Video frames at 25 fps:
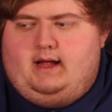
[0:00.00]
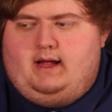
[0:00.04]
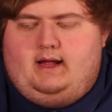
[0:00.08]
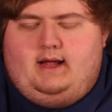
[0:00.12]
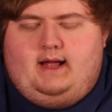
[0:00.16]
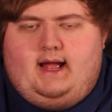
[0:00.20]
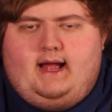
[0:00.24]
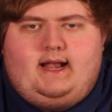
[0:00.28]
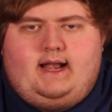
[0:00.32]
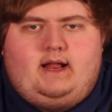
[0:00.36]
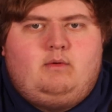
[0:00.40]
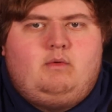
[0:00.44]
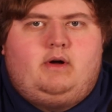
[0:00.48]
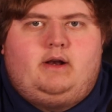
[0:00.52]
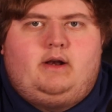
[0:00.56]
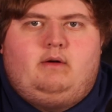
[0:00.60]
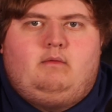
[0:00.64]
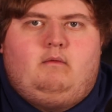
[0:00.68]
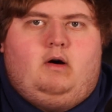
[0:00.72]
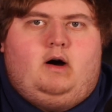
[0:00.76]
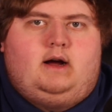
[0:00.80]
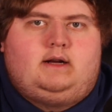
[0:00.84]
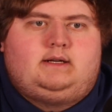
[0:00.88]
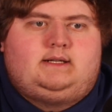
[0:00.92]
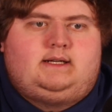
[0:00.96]
anyone in
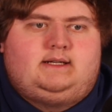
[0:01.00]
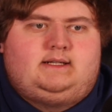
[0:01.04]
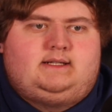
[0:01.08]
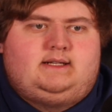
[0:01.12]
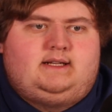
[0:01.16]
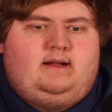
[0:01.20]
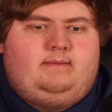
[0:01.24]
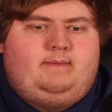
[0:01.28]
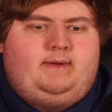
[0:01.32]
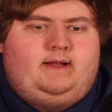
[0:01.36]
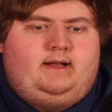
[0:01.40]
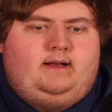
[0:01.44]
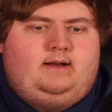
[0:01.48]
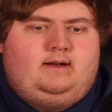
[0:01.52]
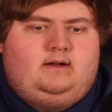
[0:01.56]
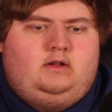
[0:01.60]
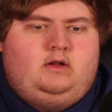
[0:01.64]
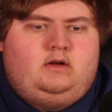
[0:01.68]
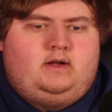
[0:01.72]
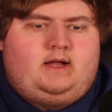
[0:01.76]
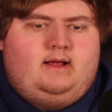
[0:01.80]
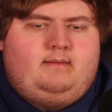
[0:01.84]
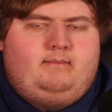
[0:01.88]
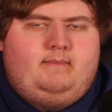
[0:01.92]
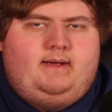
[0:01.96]
Washington. I mean,
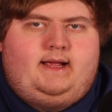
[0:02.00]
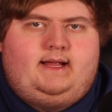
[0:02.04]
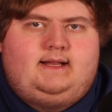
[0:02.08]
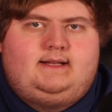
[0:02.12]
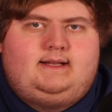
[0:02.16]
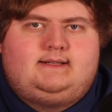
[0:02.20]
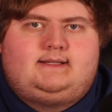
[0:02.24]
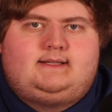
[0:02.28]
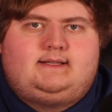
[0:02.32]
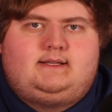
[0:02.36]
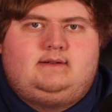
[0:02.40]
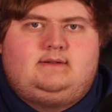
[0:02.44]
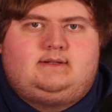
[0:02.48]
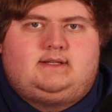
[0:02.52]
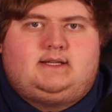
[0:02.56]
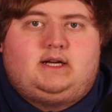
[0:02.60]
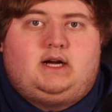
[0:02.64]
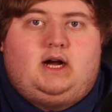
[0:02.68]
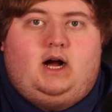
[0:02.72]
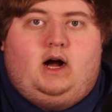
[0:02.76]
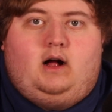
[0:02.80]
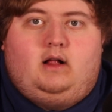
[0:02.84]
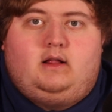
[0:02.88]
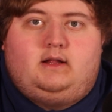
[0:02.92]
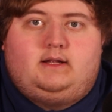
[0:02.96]
look at Maine's Susan
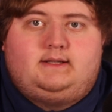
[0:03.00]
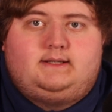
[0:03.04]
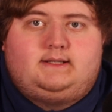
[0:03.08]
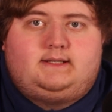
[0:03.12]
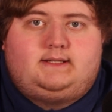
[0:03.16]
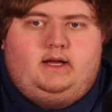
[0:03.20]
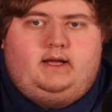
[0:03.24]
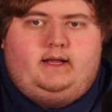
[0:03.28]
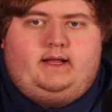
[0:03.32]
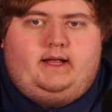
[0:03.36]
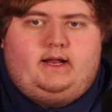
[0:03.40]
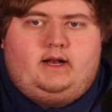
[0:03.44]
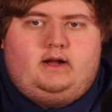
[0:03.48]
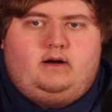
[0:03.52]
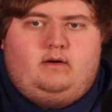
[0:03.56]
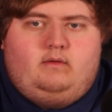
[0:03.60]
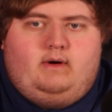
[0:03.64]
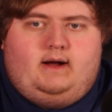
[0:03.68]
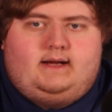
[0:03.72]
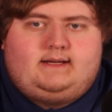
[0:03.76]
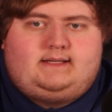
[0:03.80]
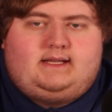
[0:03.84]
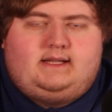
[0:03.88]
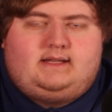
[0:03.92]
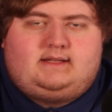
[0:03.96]
Collins. You know,
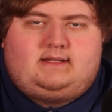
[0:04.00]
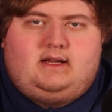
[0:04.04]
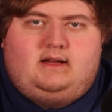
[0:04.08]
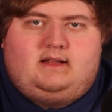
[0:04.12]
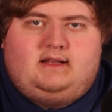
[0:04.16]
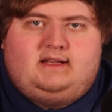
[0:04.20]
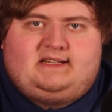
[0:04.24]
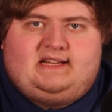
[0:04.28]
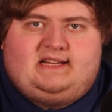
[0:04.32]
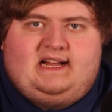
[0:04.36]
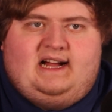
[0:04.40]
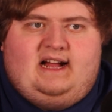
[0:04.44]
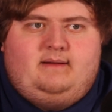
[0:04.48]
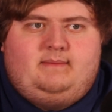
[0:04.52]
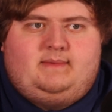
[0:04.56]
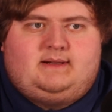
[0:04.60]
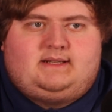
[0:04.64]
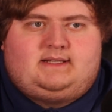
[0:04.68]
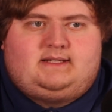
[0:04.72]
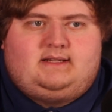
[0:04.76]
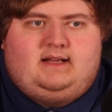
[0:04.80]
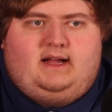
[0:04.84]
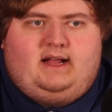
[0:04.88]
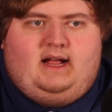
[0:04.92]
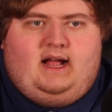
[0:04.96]
I say this all the time.
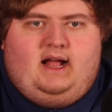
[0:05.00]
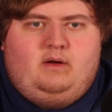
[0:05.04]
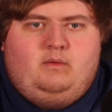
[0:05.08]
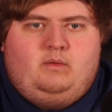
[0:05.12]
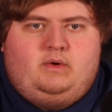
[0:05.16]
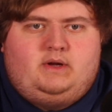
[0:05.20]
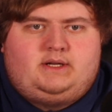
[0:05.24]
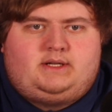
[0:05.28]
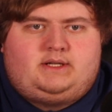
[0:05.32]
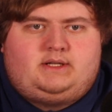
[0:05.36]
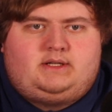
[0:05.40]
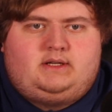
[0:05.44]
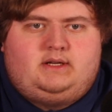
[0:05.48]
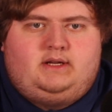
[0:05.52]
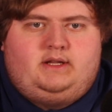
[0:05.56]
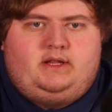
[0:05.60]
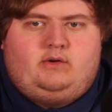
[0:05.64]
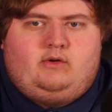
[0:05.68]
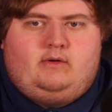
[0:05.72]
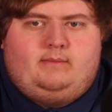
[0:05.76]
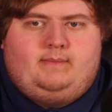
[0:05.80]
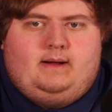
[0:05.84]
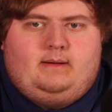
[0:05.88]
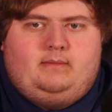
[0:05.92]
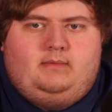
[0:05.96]
It's like, I wish the
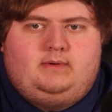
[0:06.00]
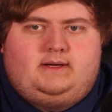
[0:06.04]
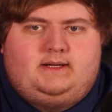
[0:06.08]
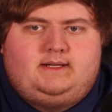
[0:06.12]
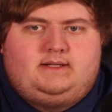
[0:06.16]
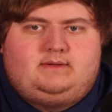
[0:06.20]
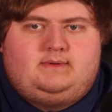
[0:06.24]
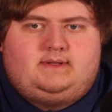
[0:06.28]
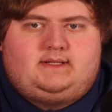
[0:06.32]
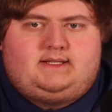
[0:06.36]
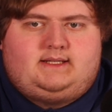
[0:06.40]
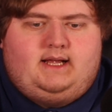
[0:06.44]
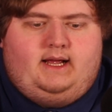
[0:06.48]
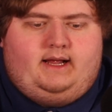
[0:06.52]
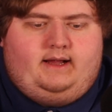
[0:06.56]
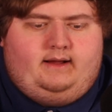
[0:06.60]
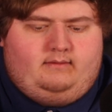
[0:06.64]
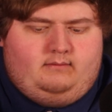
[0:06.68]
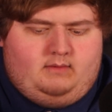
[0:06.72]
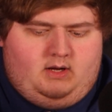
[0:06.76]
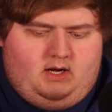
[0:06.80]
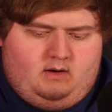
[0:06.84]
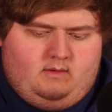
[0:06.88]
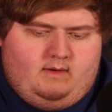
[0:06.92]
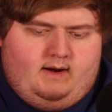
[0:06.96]
Republicans would say,
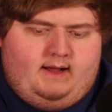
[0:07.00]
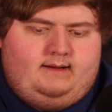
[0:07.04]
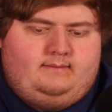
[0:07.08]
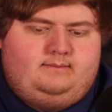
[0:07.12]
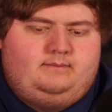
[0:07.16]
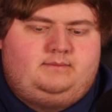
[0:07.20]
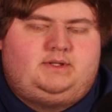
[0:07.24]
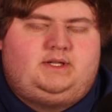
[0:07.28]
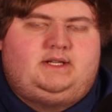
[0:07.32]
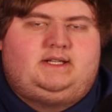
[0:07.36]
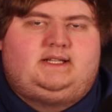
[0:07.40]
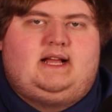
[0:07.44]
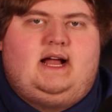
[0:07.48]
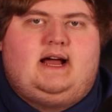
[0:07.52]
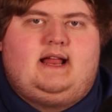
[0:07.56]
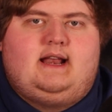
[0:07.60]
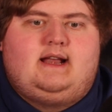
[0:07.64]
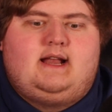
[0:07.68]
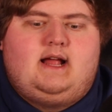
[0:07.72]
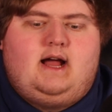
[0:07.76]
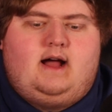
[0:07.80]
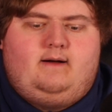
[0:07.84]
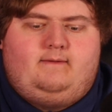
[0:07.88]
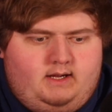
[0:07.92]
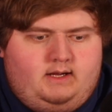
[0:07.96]
all right, she's had
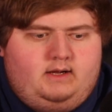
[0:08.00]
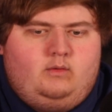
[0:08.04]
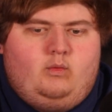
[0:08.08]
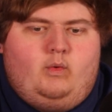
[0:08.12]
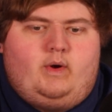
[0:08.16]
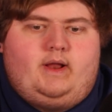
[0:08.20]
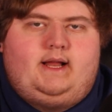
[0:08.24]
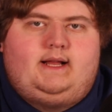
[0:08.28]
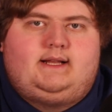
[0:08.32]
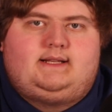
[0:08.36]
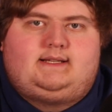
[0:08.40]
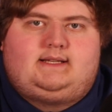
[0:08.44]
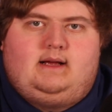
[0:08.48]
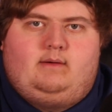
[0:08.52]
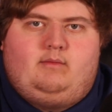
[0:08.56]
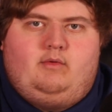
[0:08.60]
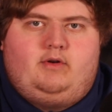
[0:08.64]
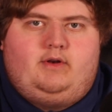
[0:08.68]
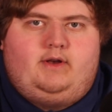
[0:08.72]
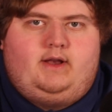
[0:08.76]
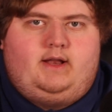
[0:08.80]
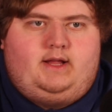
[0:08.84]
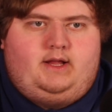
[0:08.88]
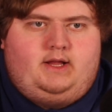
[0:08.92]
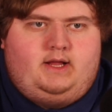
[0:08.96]
enough. We need
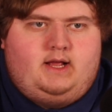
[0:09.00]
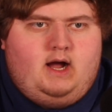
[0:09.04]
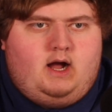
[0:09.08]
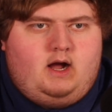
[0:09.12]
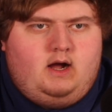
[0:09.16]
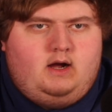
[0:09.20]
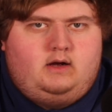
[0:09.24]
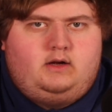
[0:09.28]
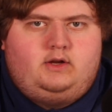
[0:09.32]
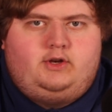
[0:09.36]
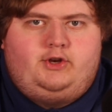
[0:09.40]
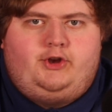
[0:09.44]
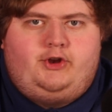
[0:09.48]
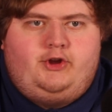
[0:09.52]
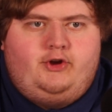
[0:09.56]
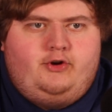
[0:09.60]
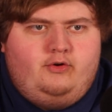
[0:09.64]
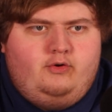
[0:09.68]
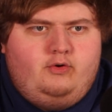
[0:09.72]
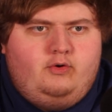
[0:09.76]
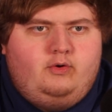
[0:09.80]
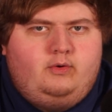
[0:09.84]
someone young, new,